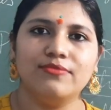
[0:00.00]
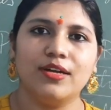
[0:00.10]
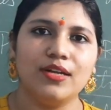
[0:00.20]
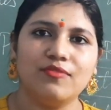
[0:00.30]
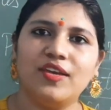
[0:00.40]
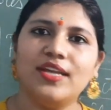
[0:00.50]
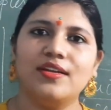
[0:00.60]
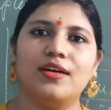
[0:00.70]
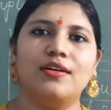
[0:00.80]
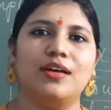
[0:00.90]
world where
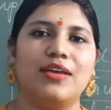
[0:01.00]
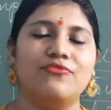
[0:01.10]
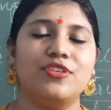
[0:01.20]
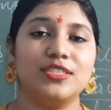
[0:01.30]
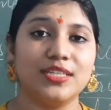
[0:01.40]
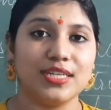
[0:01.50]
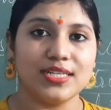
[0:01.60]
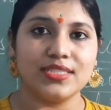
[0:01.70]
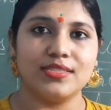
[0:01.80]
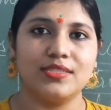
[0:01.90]
everything is